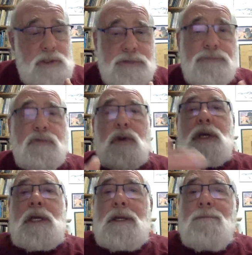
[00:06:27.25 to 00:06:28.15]
is
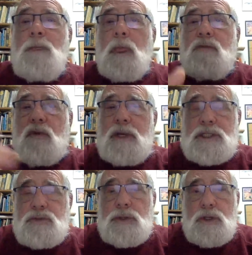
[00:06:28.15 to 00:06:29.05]
free for
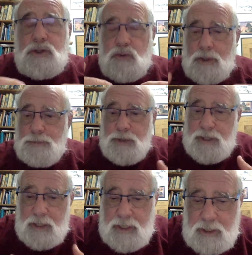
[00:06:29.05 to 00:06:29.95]
Israel to
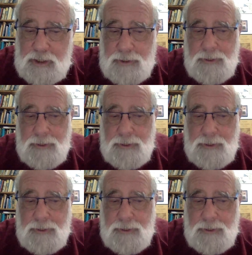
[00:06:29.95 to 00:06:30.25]
completely